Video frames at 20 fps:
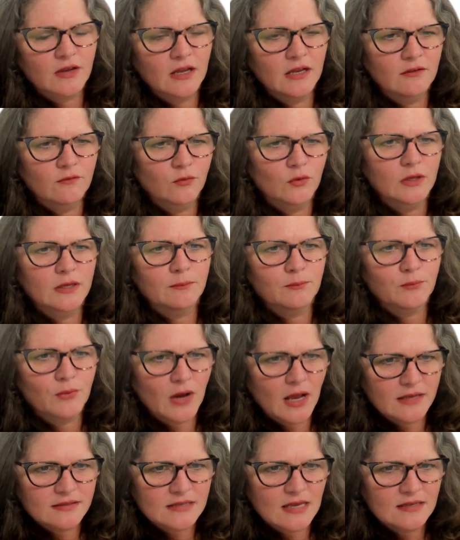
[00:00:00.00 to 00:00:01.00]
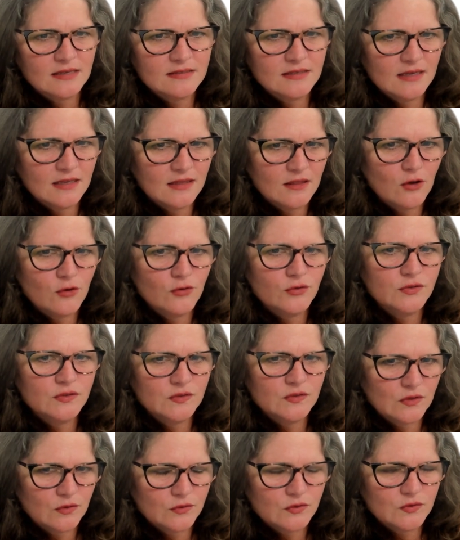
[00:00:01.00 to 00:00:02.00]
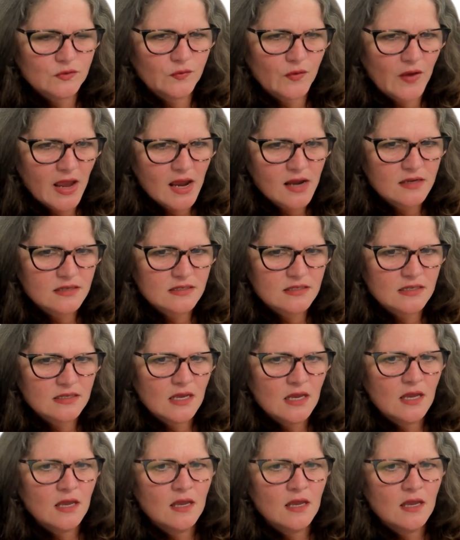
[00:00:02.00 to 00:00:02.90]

kind of really processing those facts.